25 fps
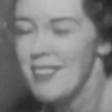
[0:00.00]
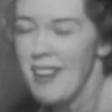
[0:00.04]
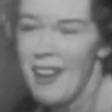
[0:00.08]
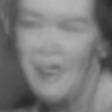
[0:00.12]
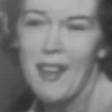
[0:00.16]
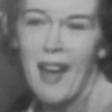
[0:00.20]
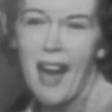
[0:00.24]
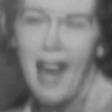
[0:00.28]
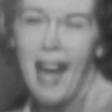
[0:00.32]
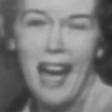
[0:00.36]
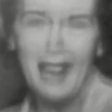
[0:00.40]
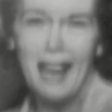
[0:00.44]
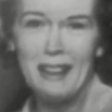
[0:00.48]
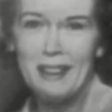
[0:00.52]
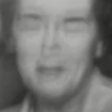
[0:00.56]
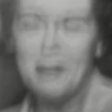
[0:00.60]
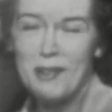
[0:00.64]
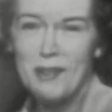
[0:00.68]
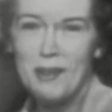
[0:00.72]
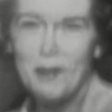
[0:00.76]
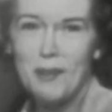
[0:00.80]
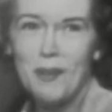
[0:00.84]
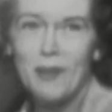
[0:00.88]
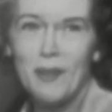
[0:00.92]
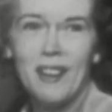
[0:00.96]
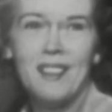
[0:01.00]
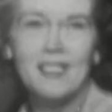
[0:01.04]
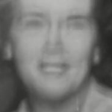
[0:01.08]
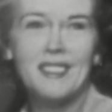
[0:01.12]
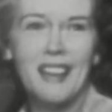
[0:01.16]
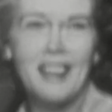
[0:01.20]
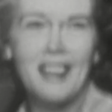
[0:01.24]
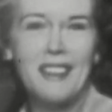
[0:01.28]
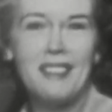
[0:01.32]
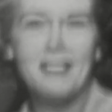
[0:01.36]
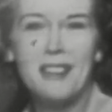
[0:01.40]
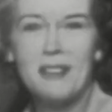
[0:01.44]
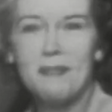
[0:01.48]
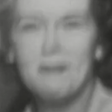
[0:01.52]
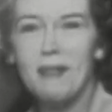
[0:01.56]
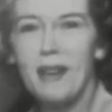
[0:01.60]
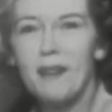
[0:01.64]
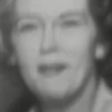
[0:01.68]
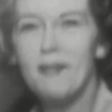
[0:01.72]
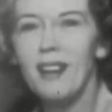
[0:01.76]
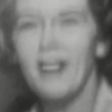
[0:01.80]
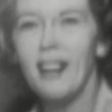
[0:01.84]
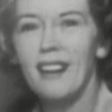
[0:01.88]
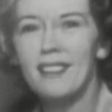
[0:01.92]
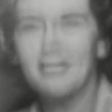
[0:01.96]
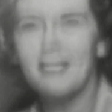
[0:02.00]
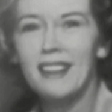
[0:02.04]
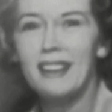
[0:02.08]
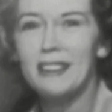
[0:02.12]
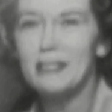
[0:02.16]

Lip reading: I know it will, and I think maybe I'll tell them